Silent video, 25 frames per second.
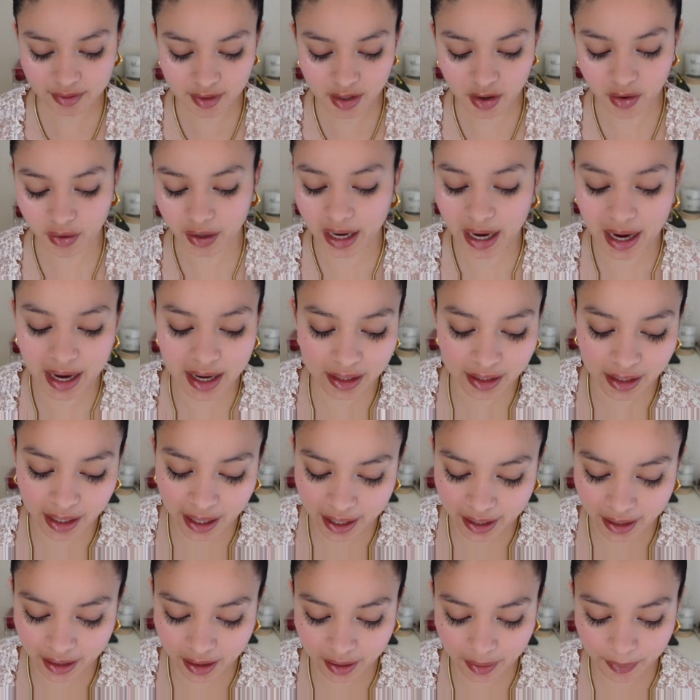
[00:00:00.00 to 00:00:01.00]
Okay, I ain't
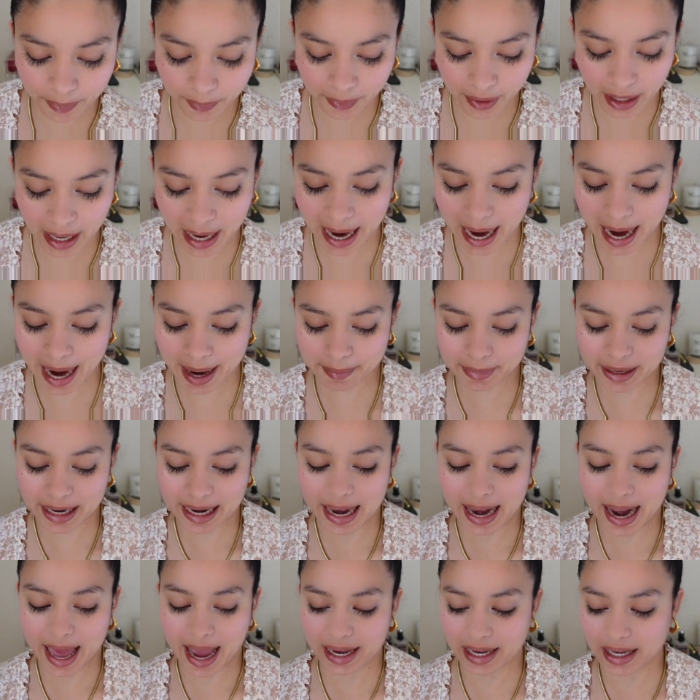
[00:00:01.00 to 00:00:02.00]
lying. I'm
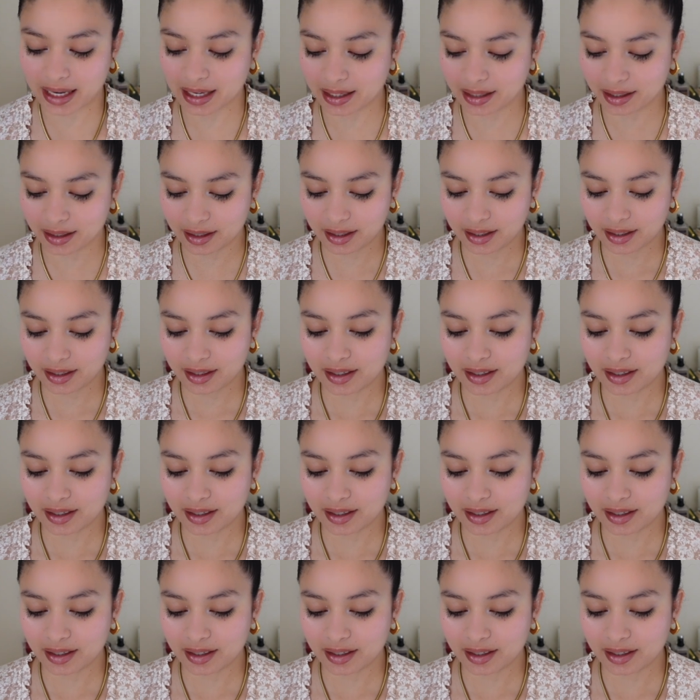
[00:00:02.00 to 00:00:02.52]
lying.